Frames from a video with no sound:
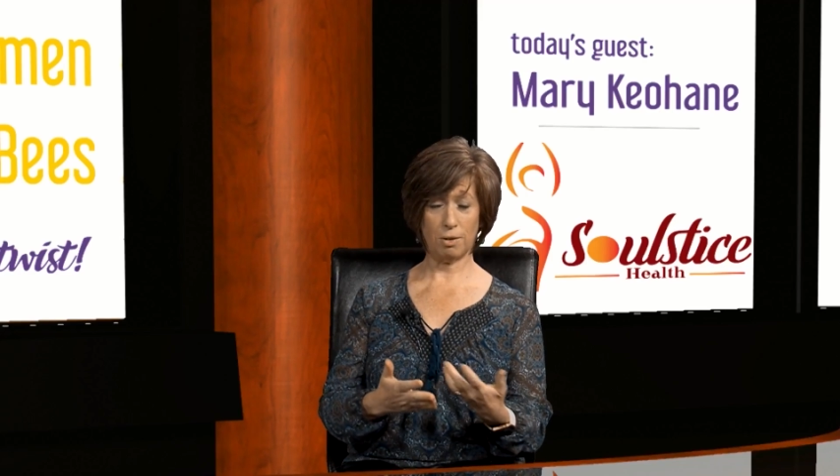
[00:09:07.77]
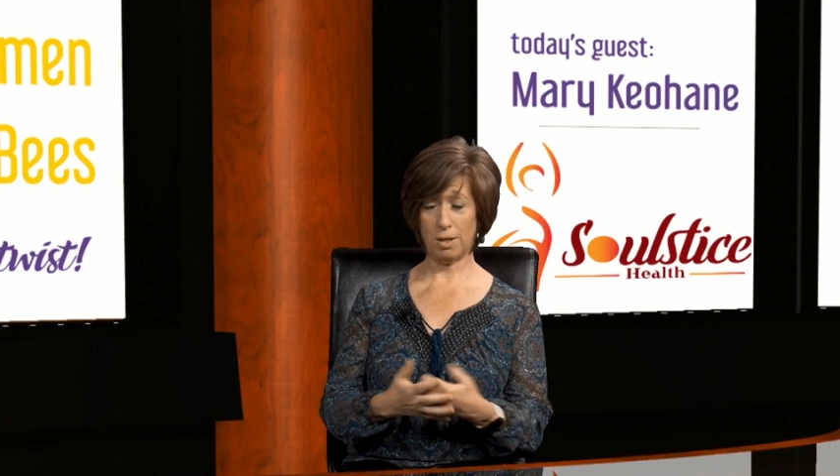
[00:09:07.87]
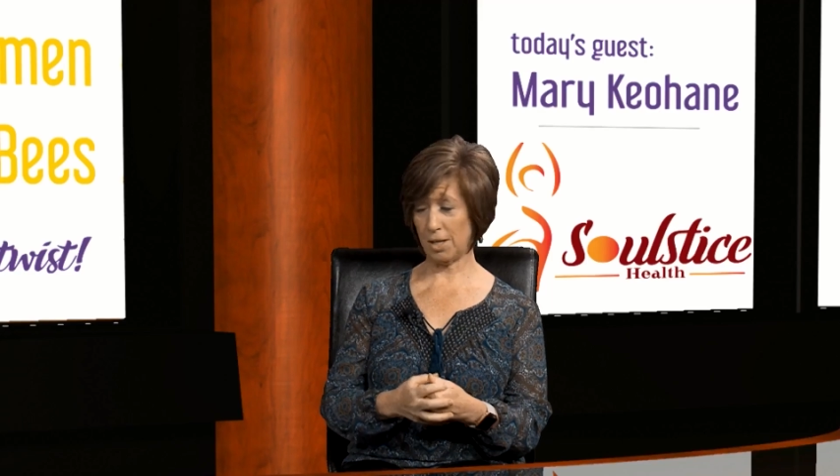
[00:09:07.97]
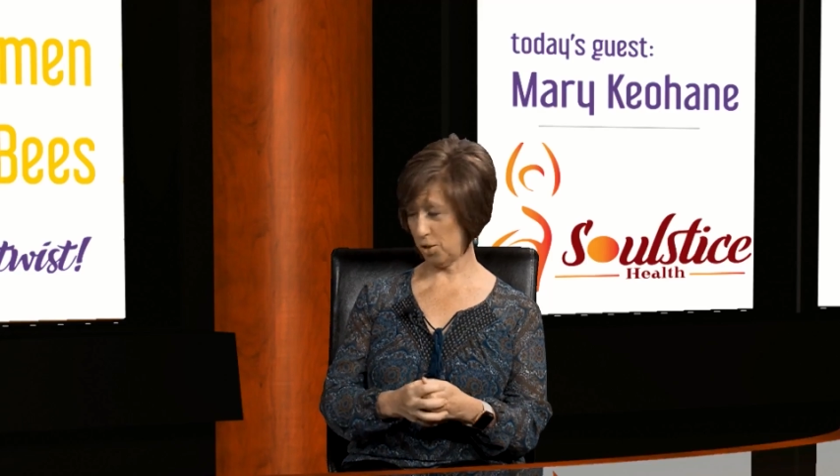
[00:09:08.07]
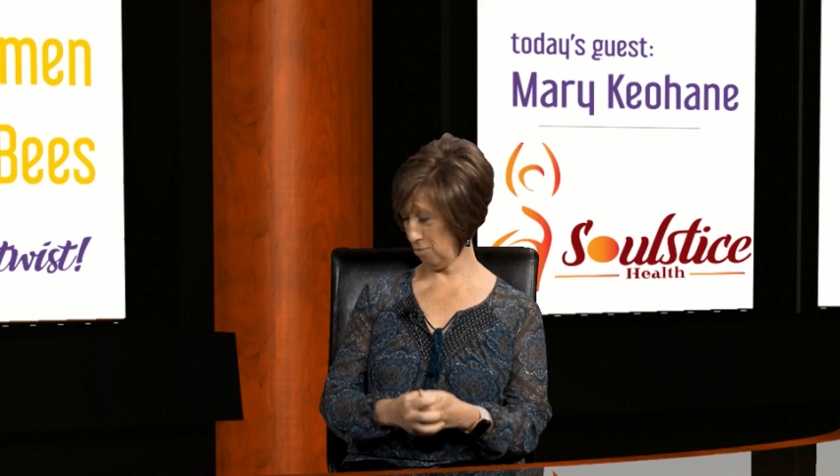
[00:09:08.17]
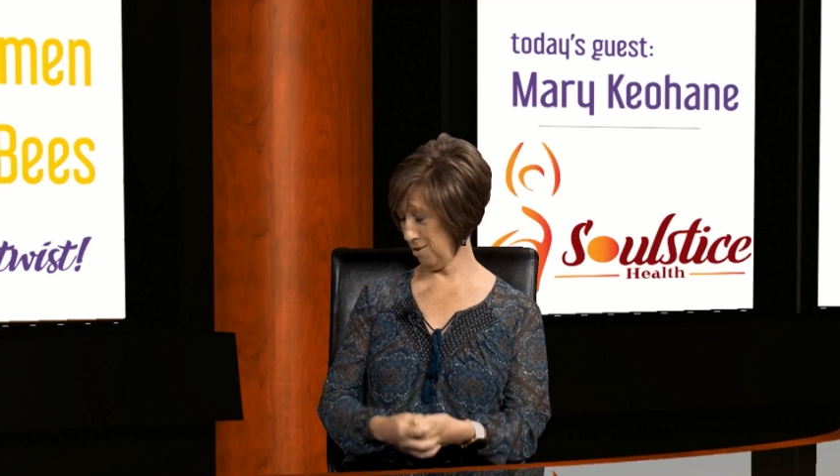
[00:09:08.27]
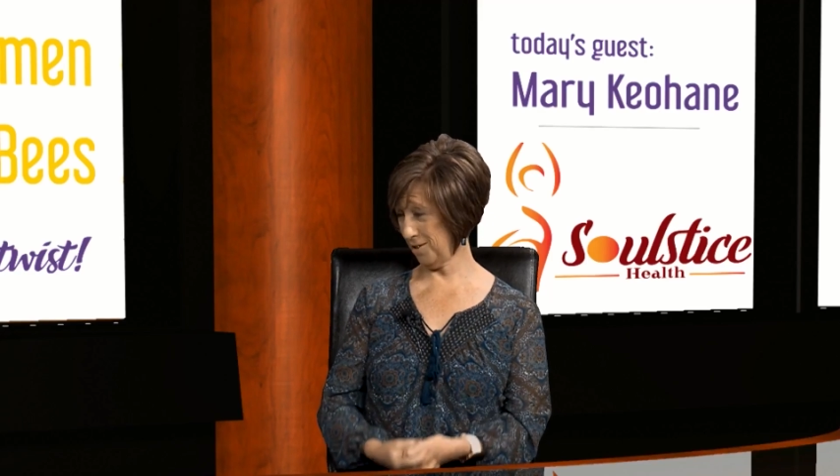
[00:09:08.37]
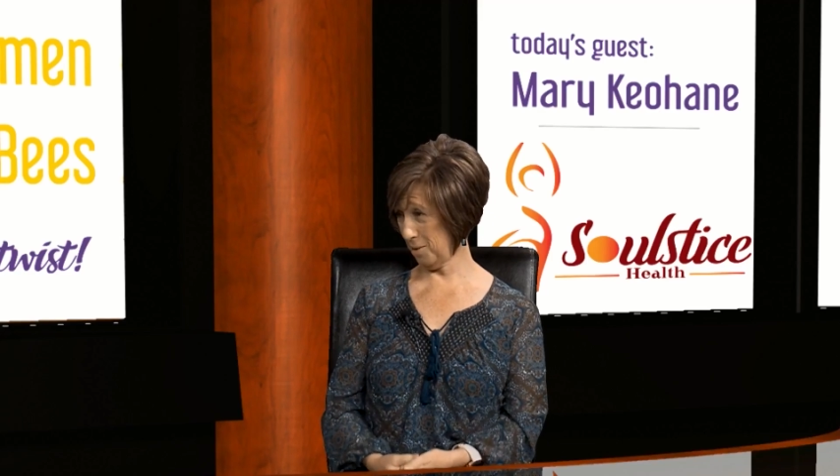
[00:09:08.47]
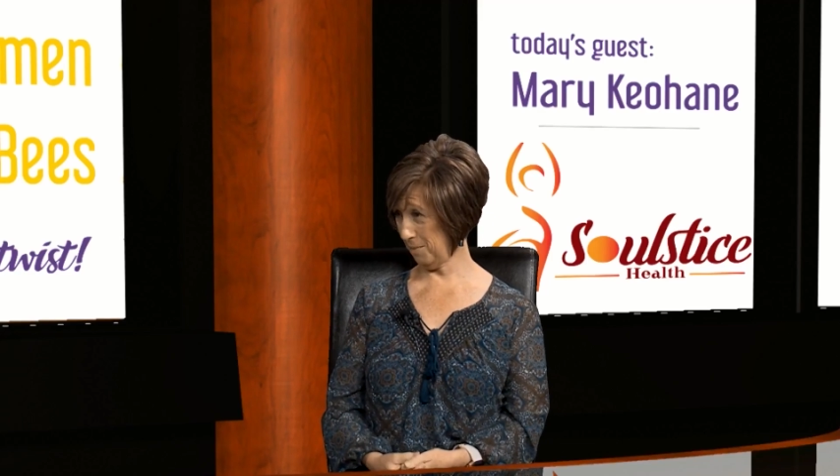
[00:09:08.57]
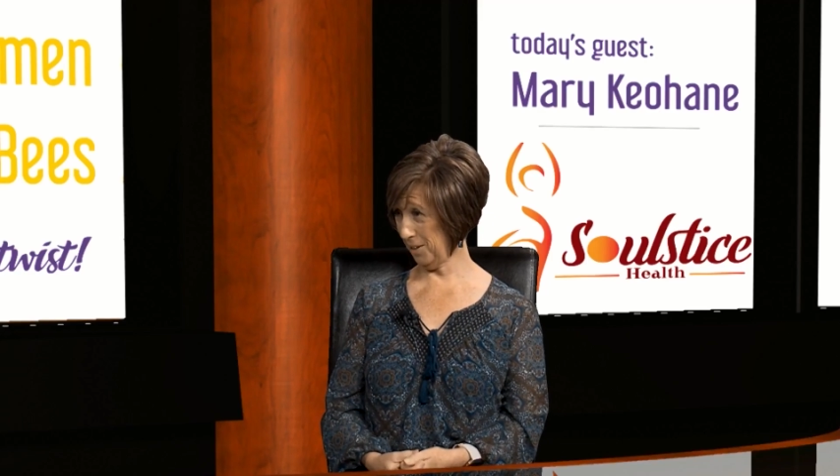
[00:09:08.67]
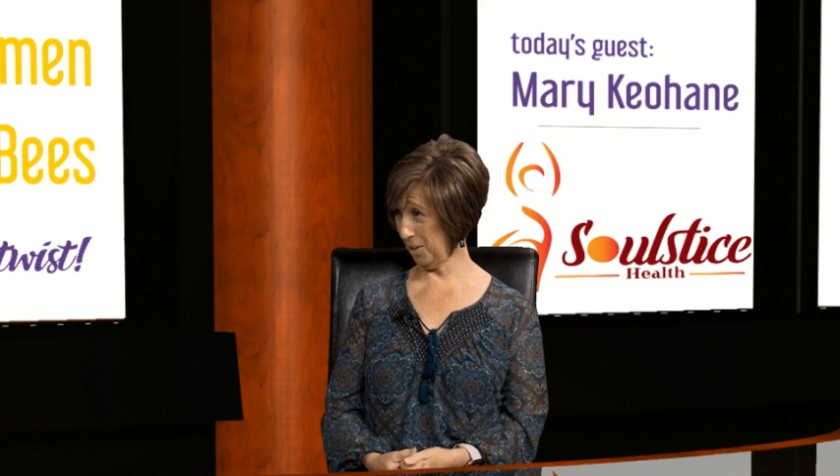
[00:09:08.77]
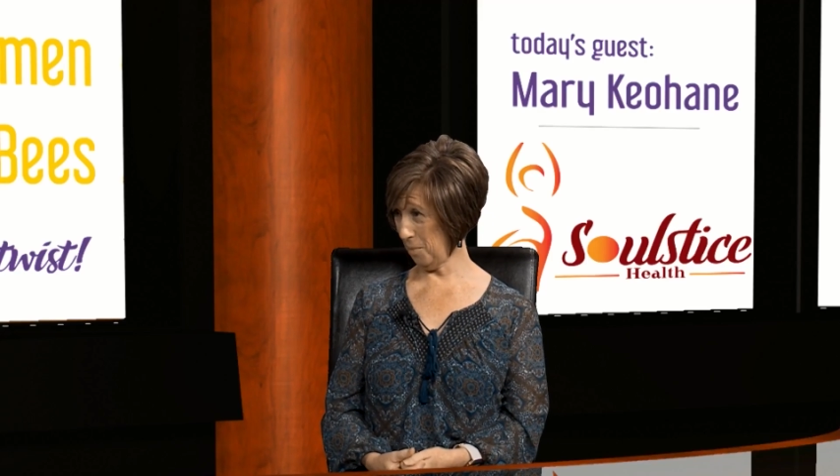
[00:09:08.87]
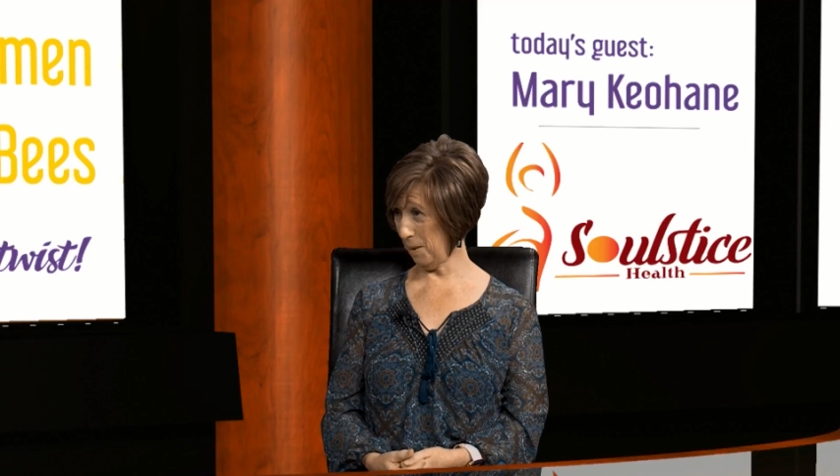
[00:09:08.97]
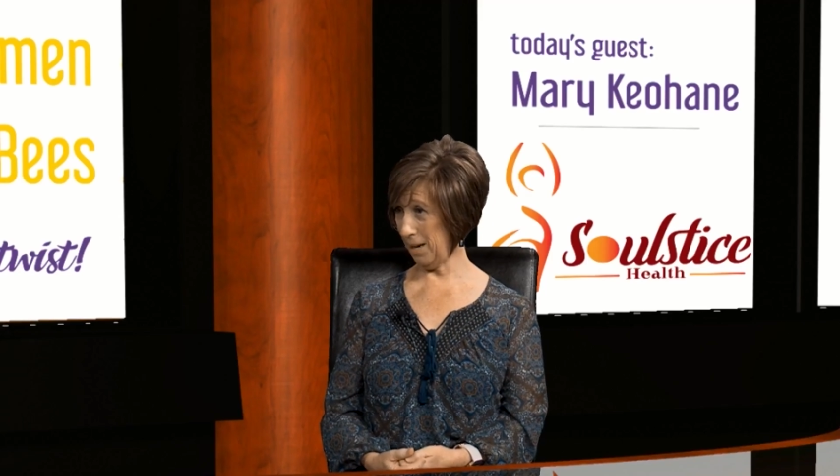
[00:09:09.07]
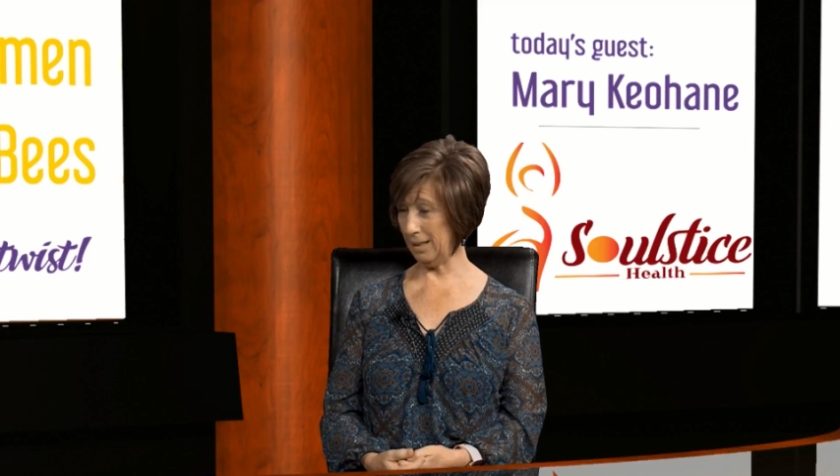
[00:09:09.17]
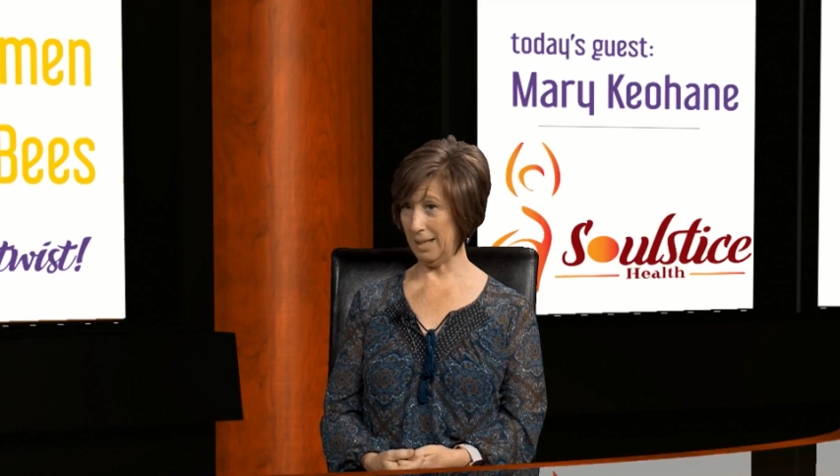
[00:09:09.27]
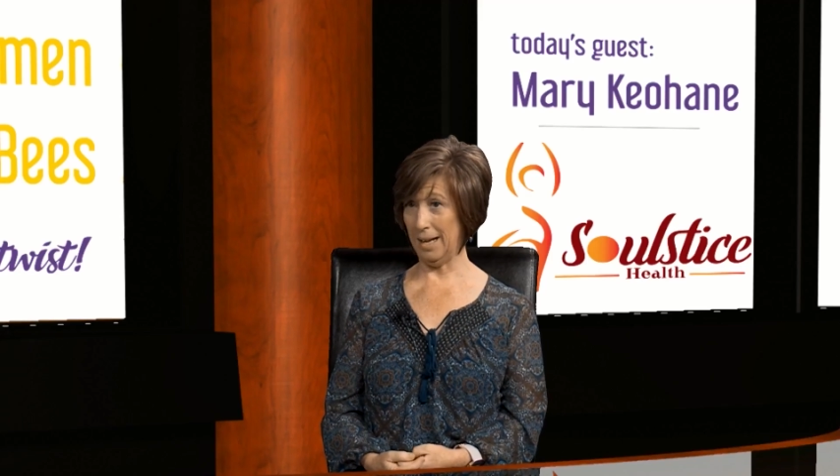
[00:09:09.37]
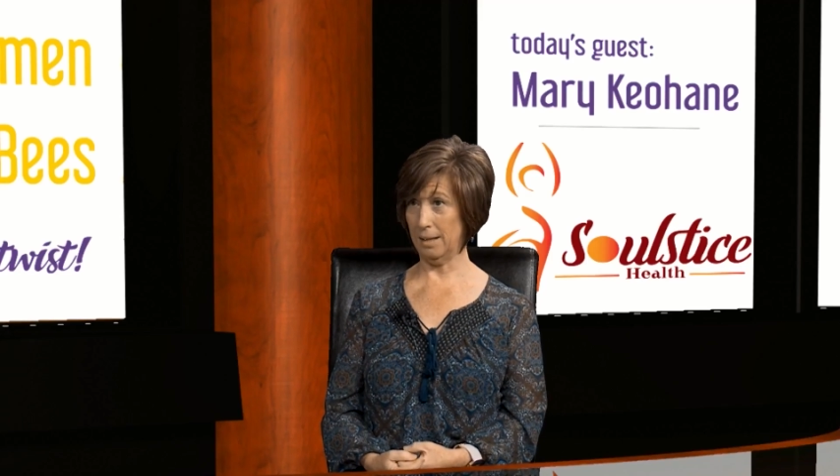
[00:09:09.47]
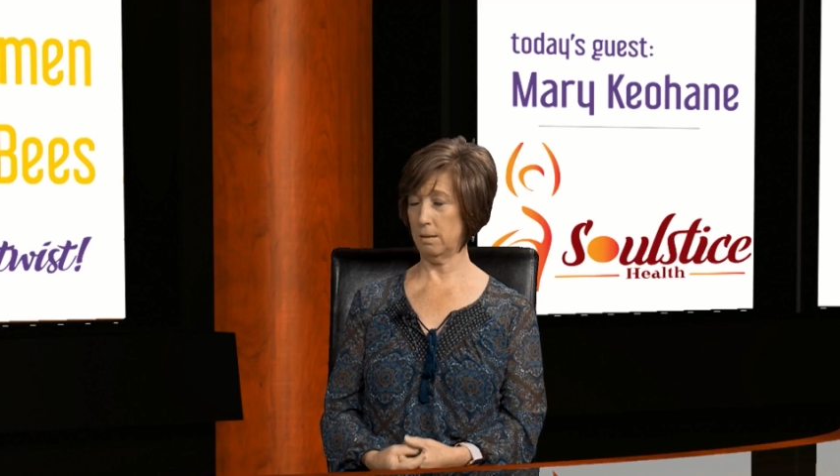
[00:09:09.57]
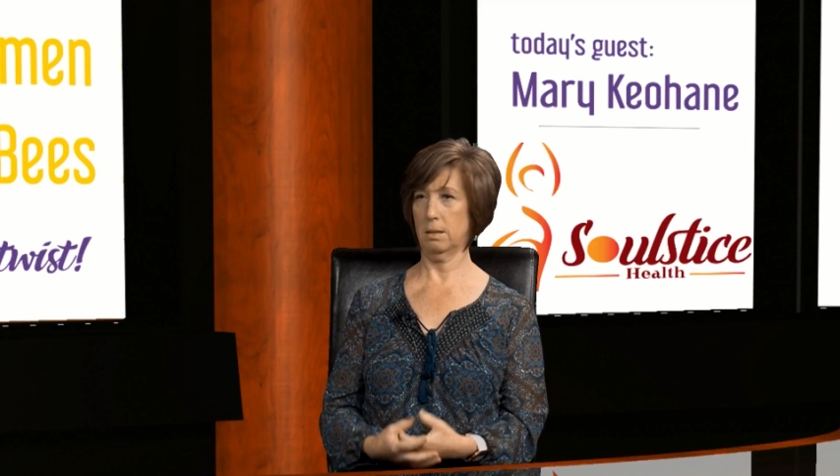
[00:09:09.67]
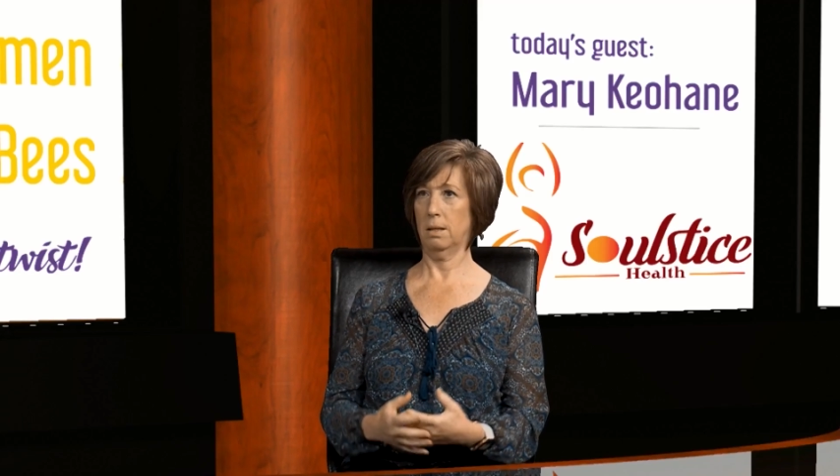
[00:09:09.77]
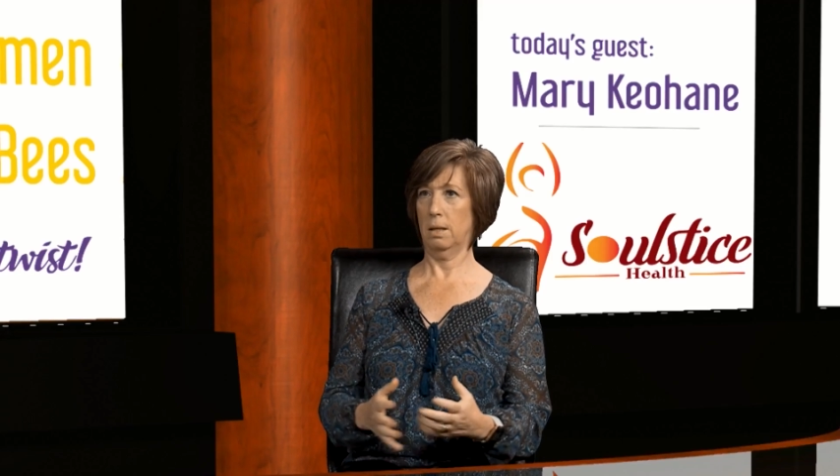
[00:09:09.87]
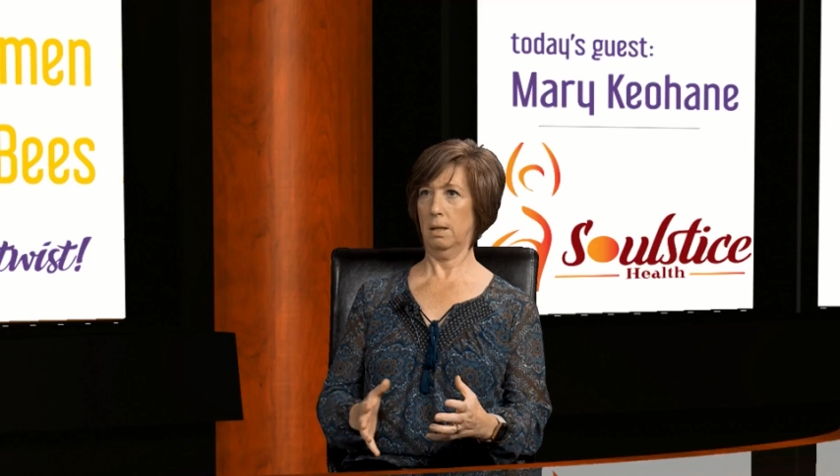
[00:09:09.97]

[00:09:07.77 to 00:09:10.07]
cholesterol's up a little bit, and